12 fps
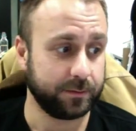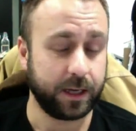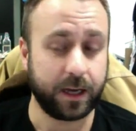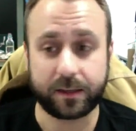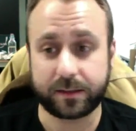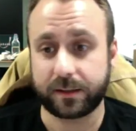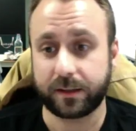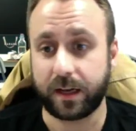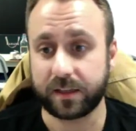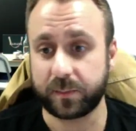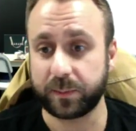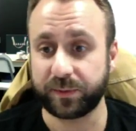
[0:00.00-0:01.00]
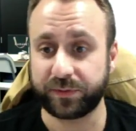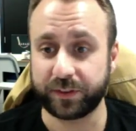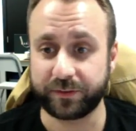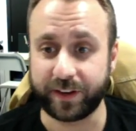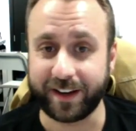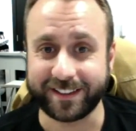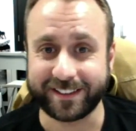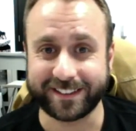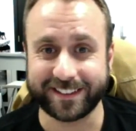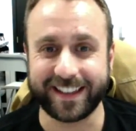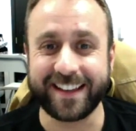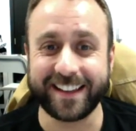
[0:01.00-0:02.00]
Ask people for advice
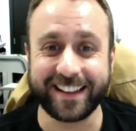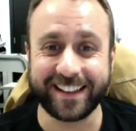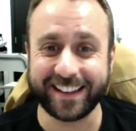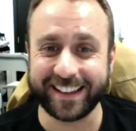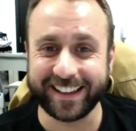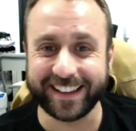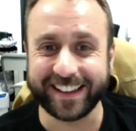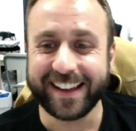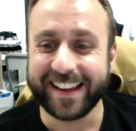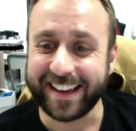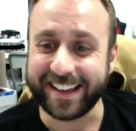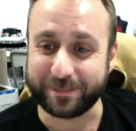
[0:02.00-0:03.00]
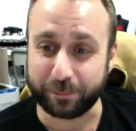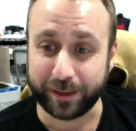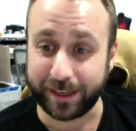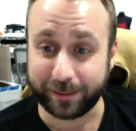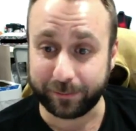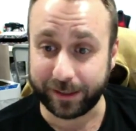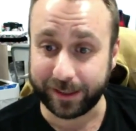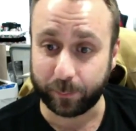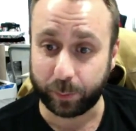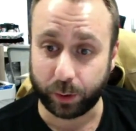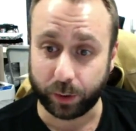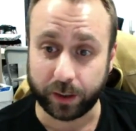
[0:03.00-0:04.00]
is really, really
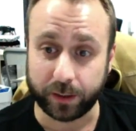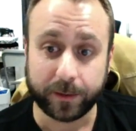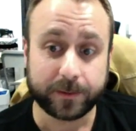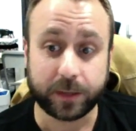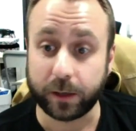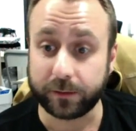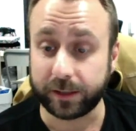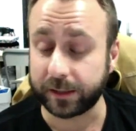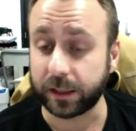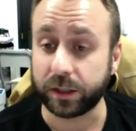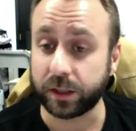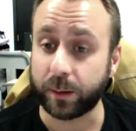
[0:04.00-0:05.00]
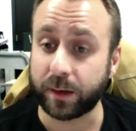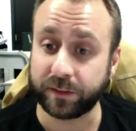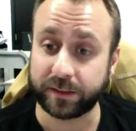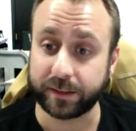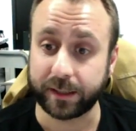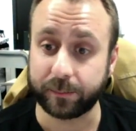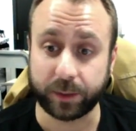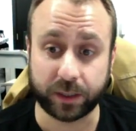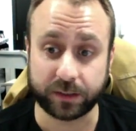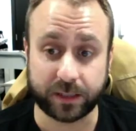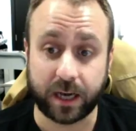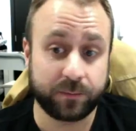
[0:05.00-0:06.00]
important. Don't think that you know everything,
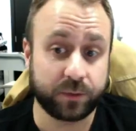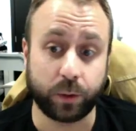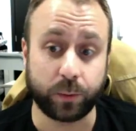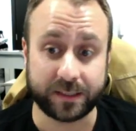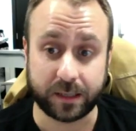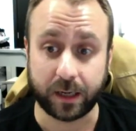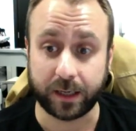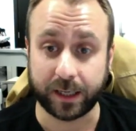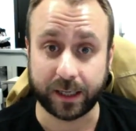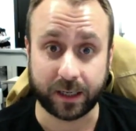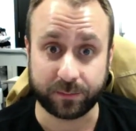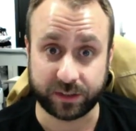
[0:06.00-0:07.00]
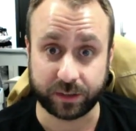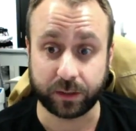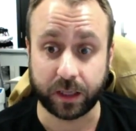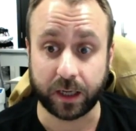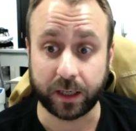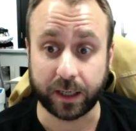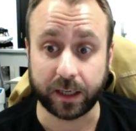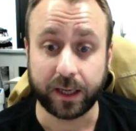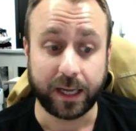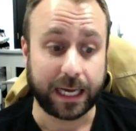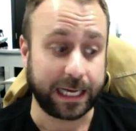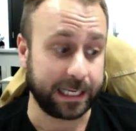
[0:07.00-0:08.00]
because I'm always learning and I'm still learning.
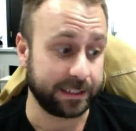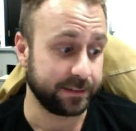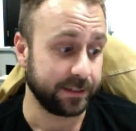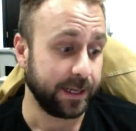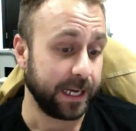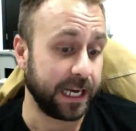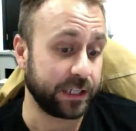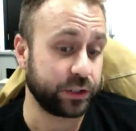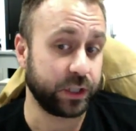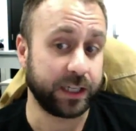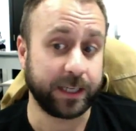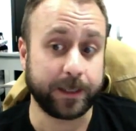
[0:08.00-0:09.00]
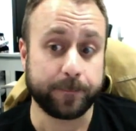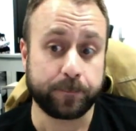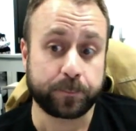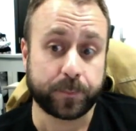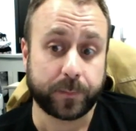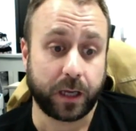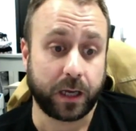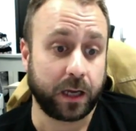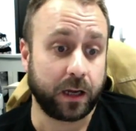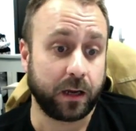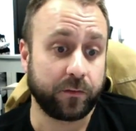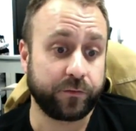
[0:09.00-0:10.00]
And actually
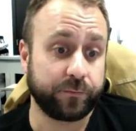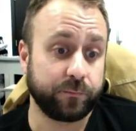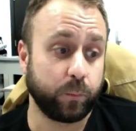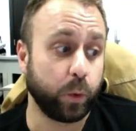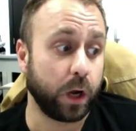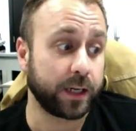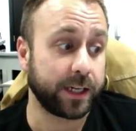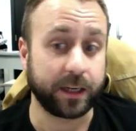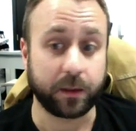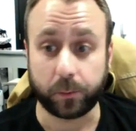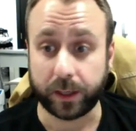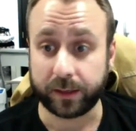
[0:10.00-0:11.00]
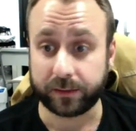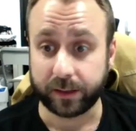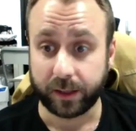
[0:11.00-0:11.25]
working with